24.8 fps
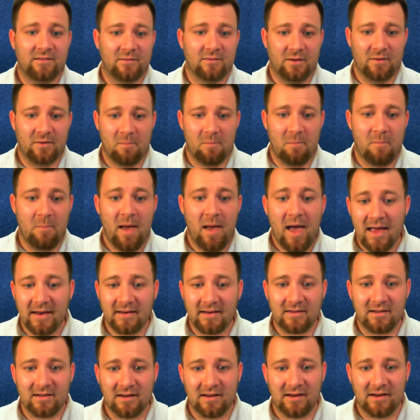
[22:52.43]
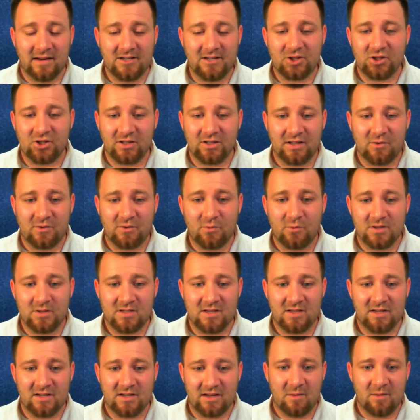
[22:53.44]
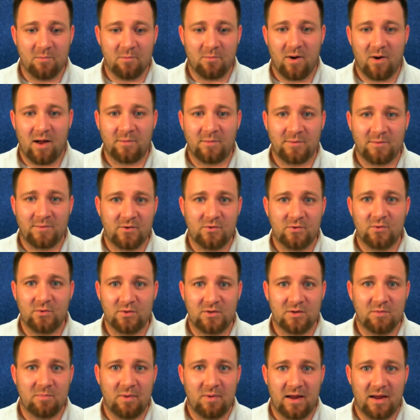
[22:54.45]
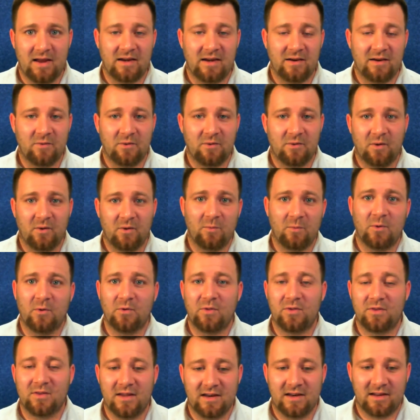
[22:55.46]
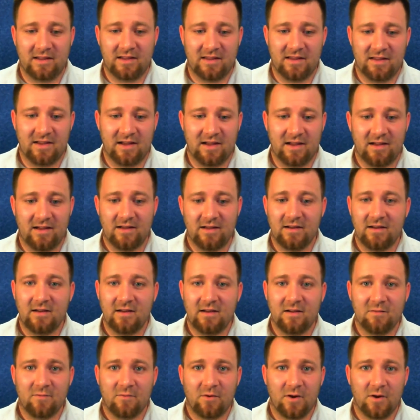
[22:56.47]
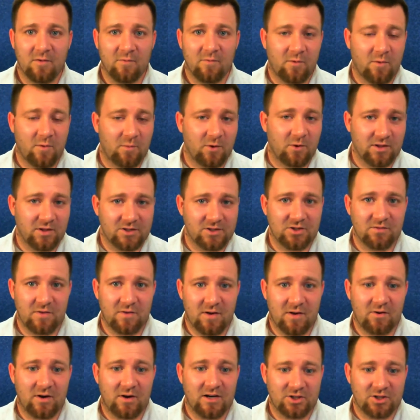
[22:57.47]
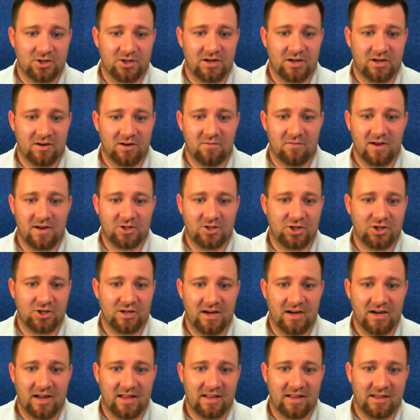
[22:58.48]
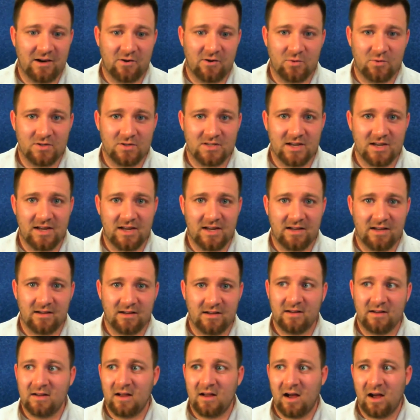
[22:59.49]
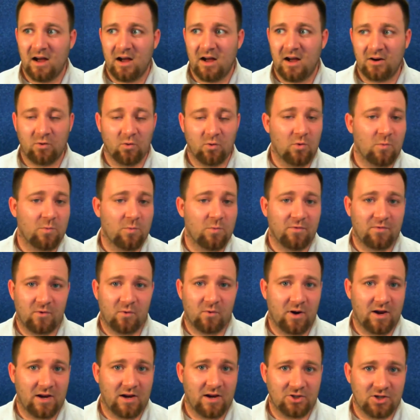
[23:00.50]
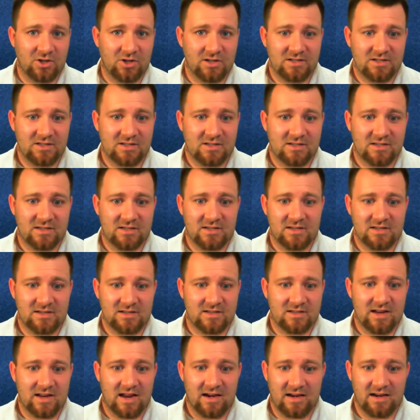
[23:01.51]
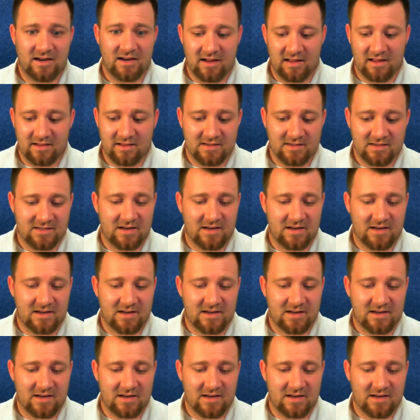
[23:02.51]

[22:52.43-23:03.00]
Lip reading: met initially, was an impromptu debate when we were both attending the Freedom from Religion Foundation convention, and there was a group of creationists standing on the